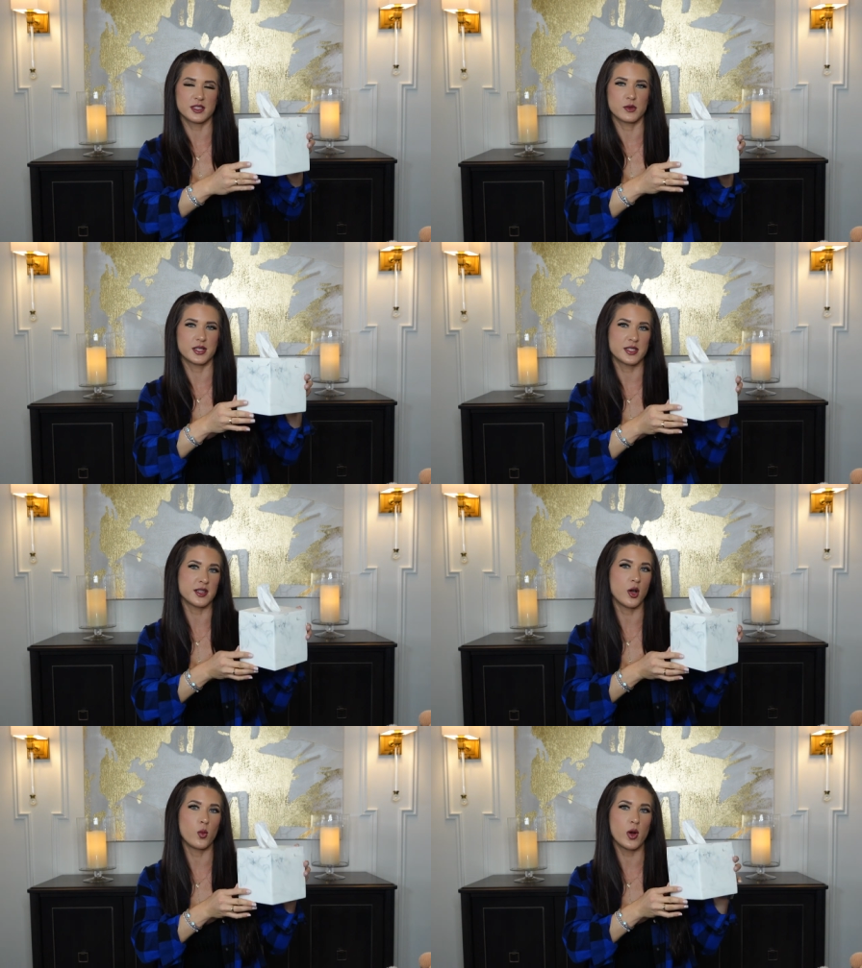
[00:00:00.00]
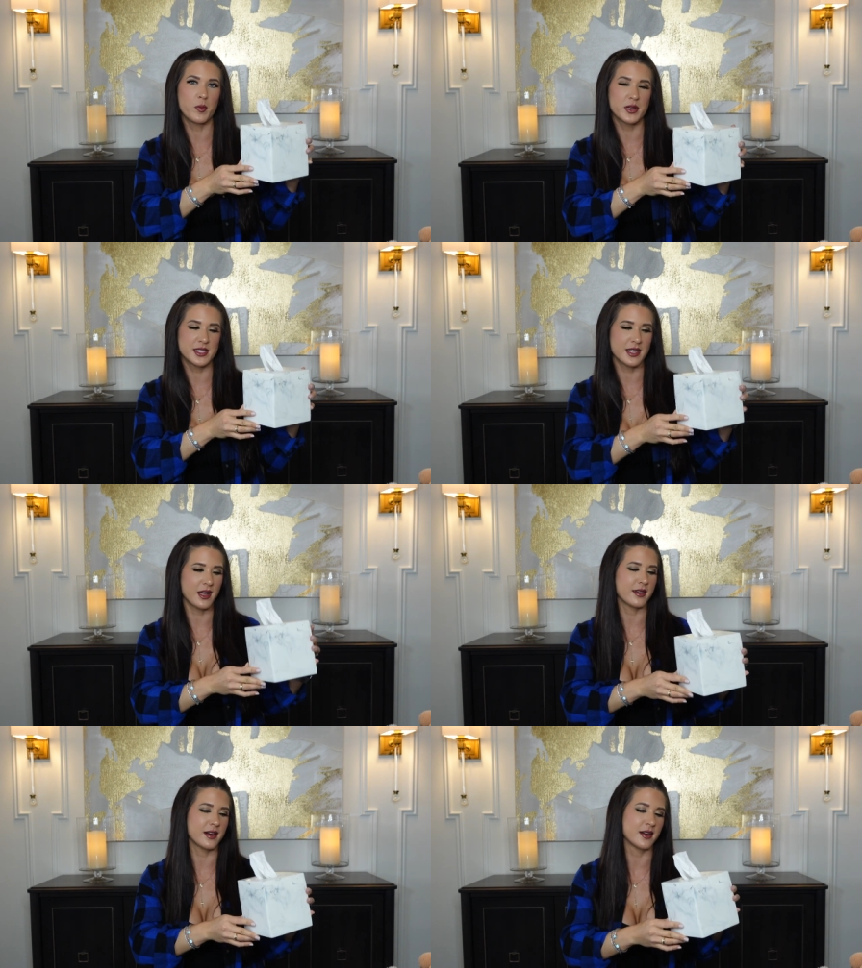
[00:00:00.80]
So it's all well put
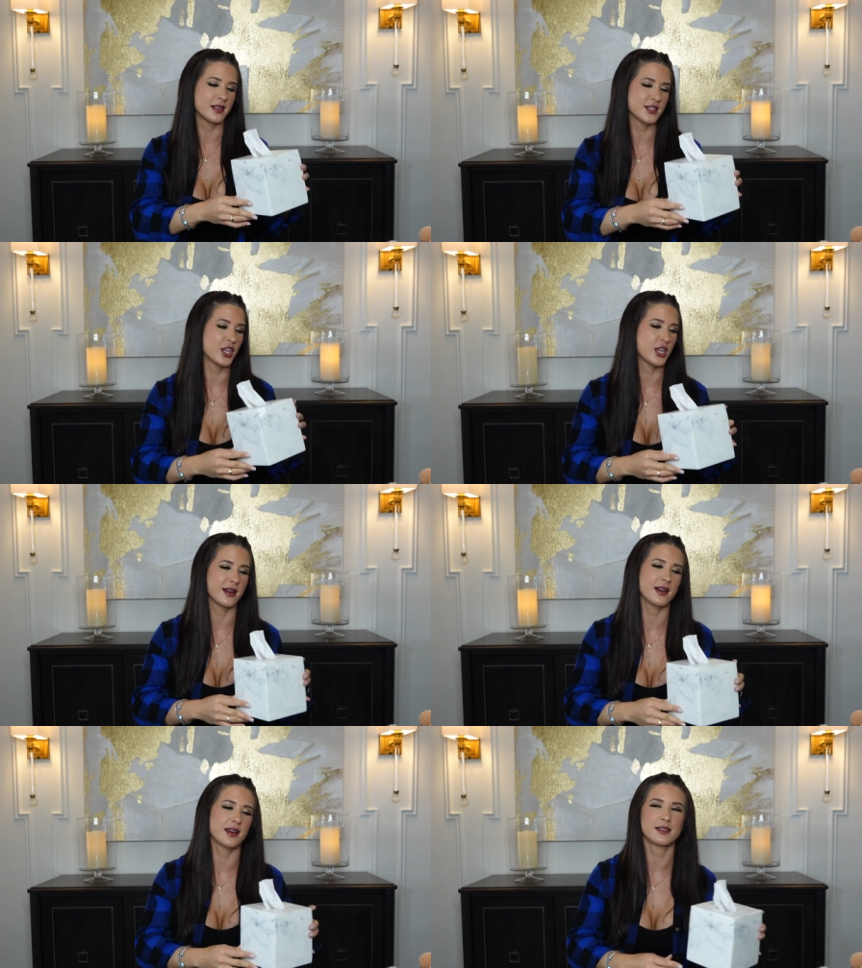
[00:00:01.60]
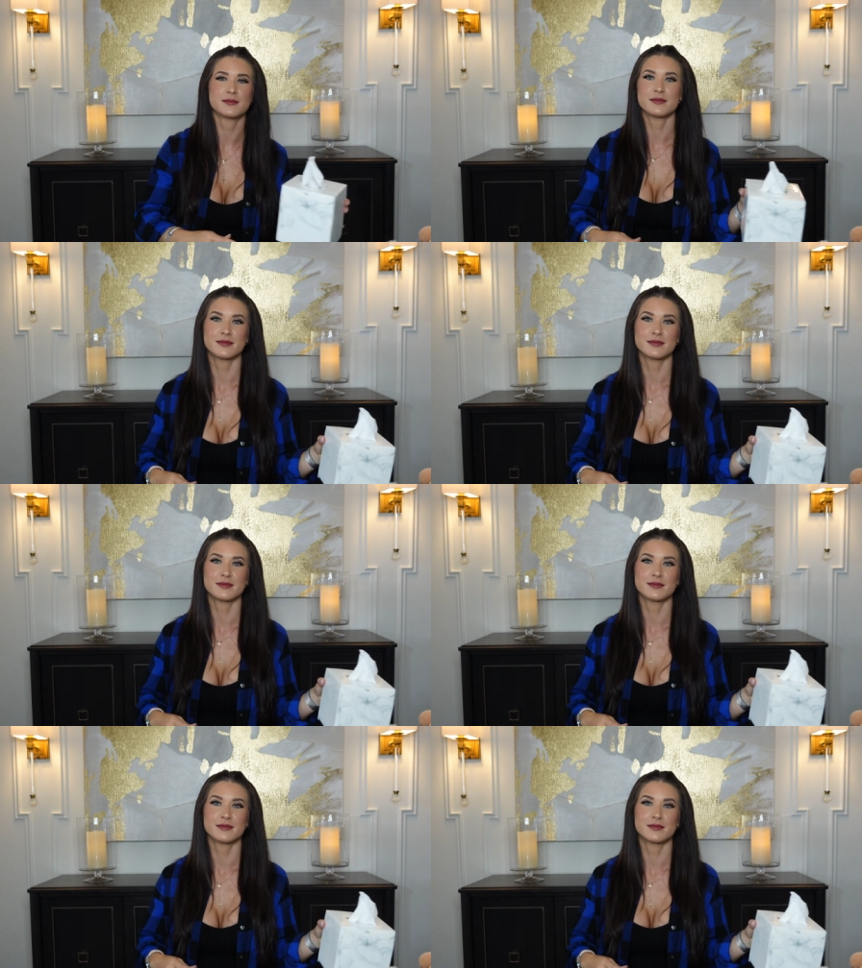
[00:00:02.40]
together, secure,